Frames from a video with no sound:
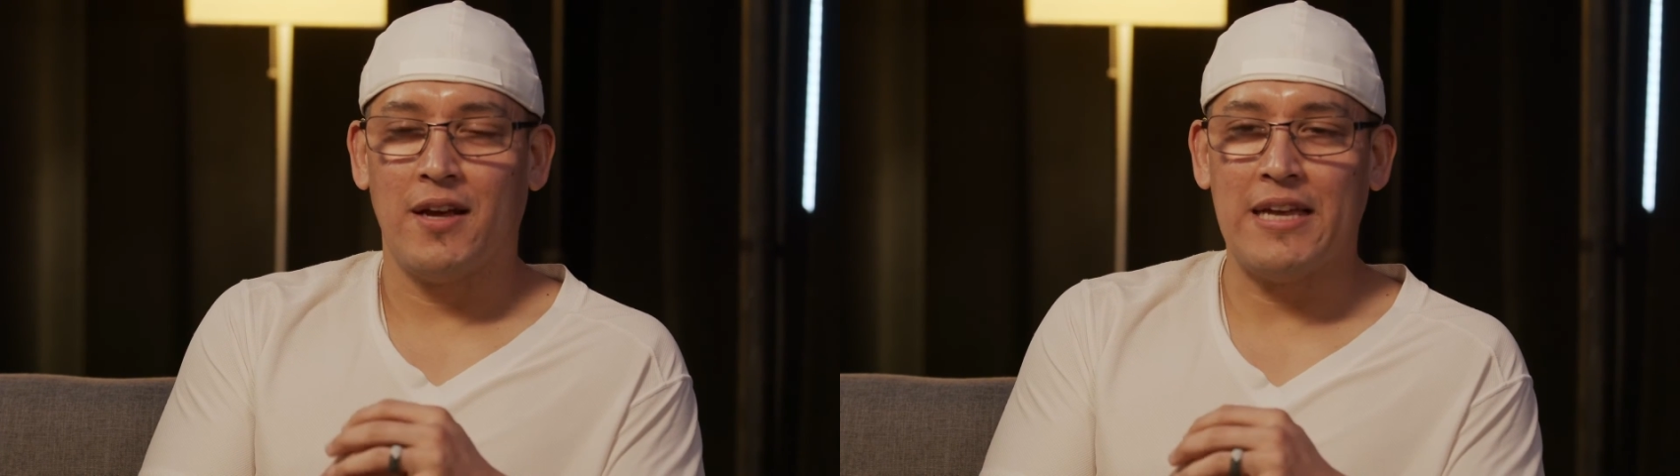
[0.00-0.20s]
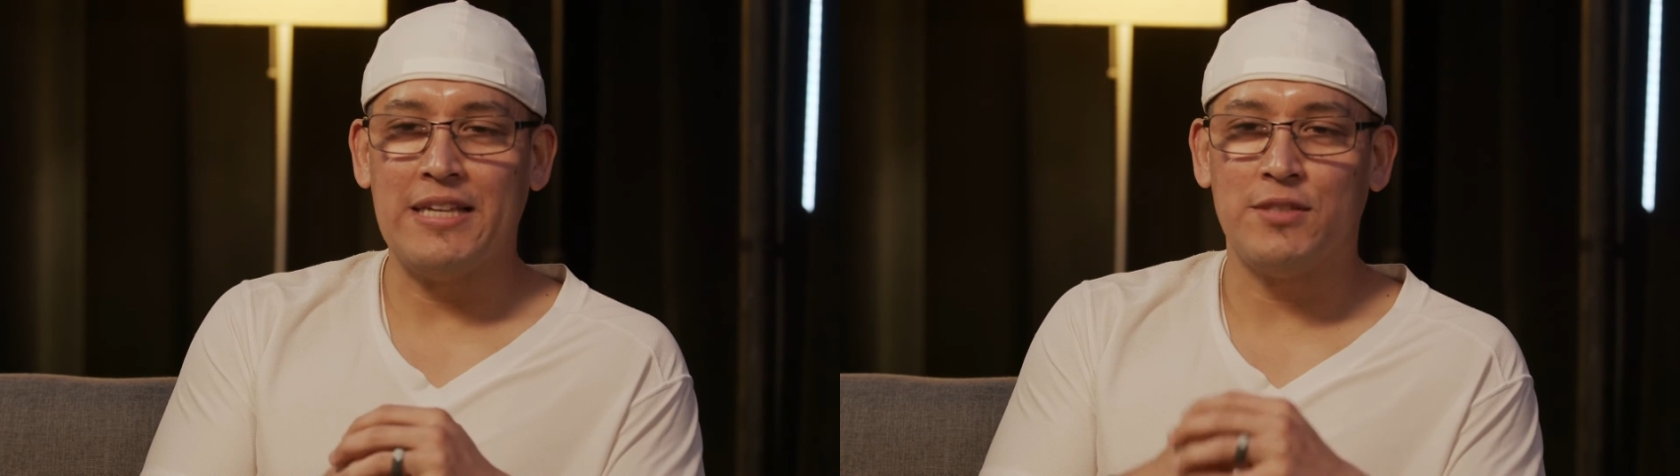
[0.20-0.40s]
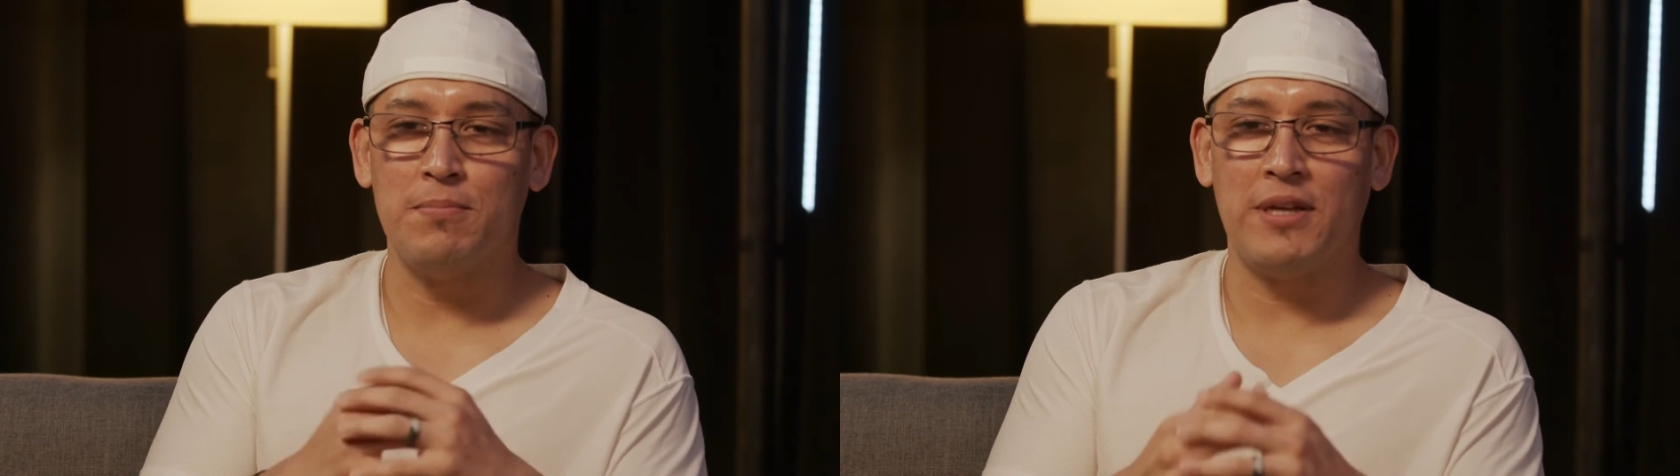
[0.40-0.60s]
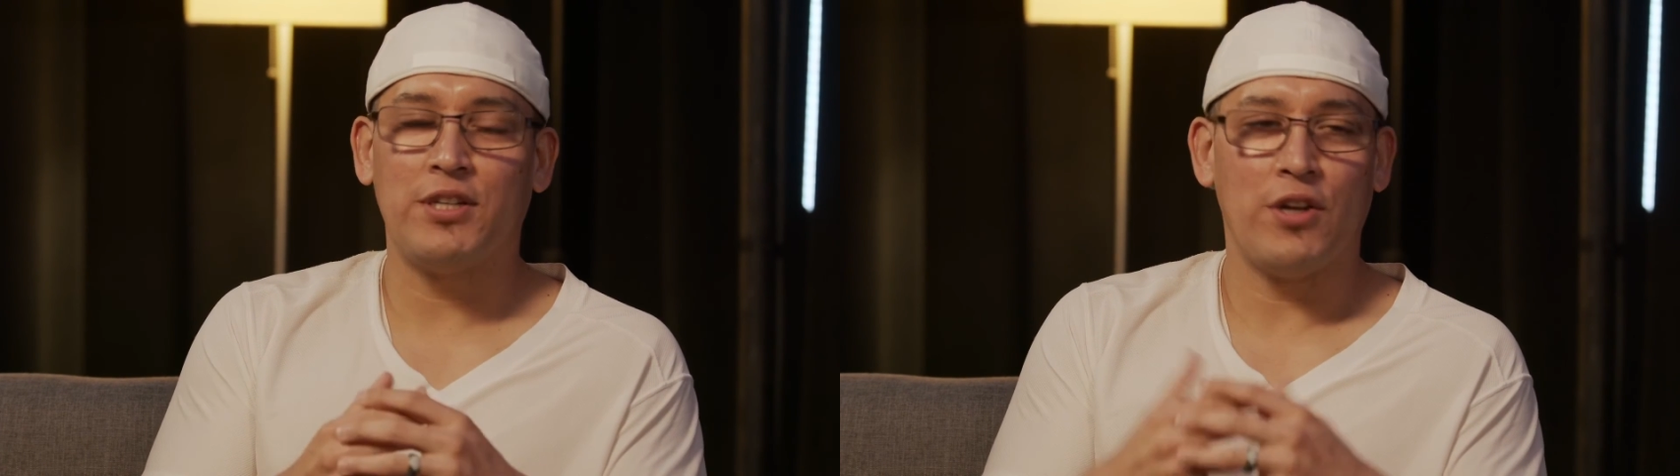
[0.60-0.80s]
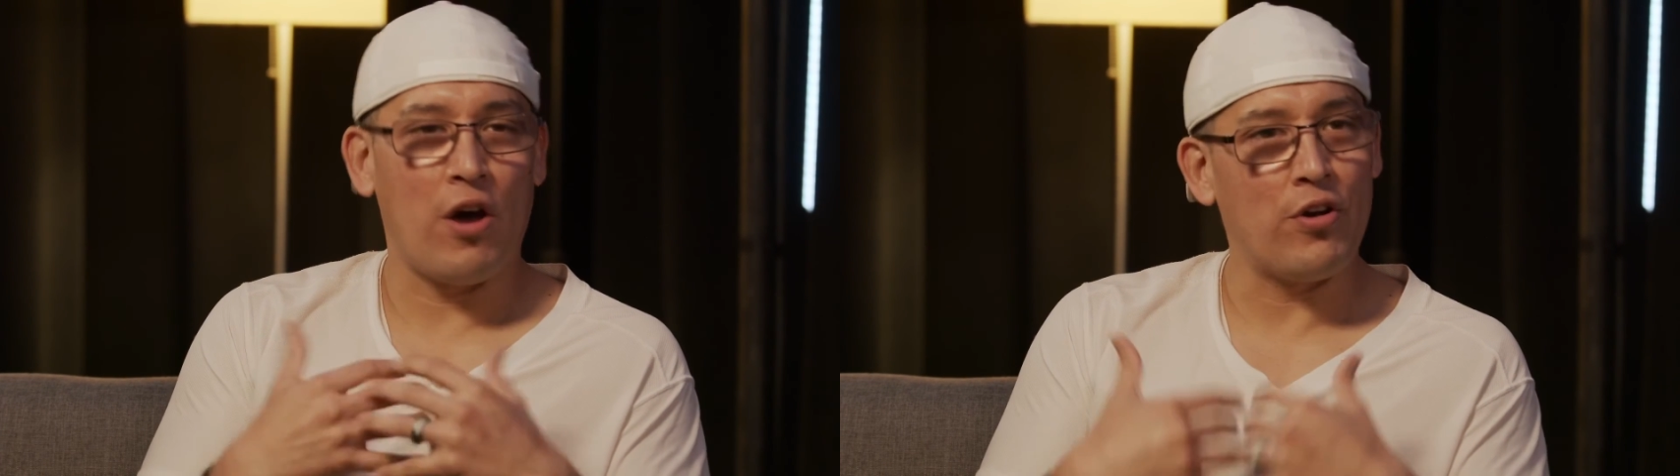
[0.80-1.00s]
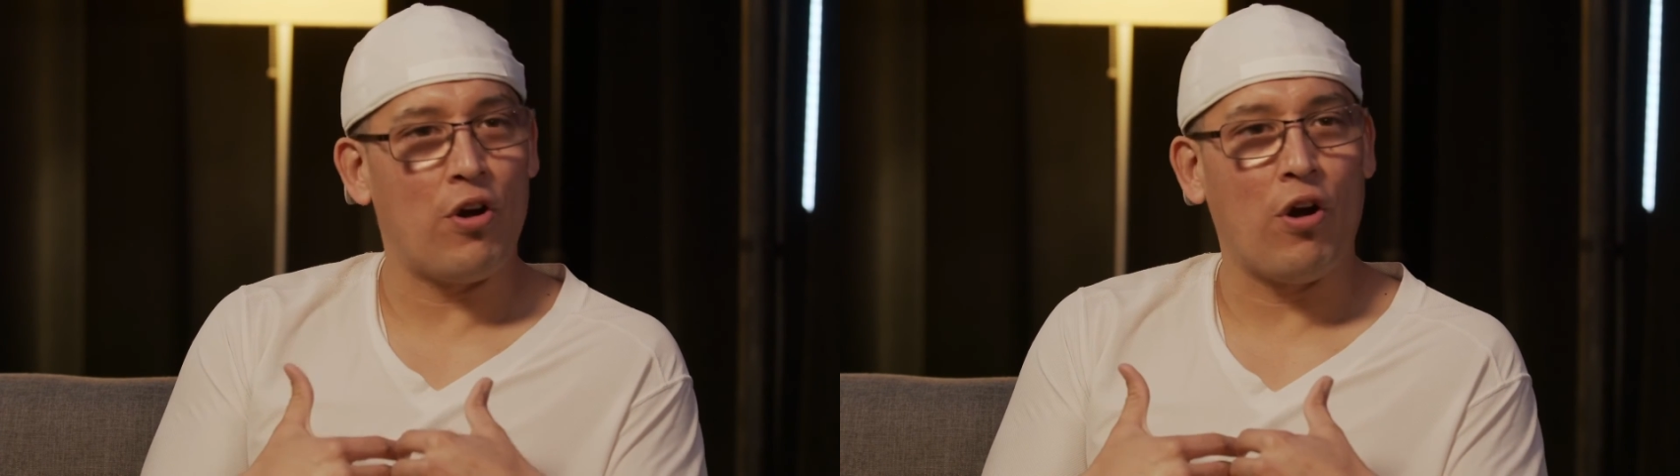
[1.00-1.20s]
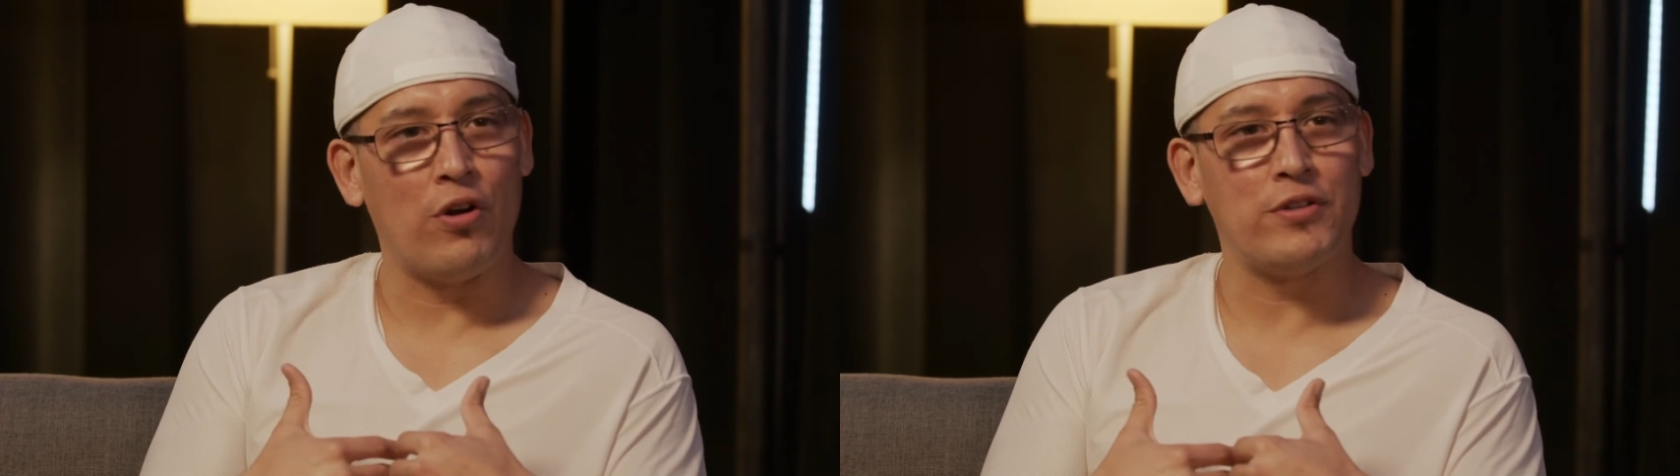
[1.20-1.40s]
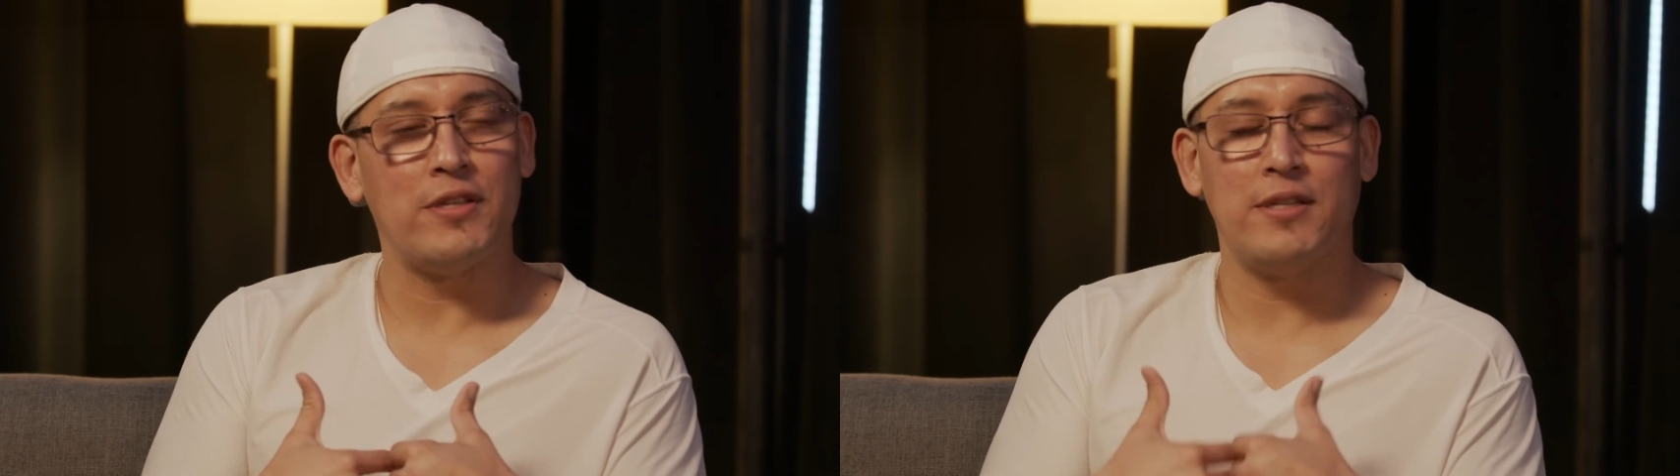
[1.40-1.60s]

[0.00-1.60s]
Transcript: his mission on our heart,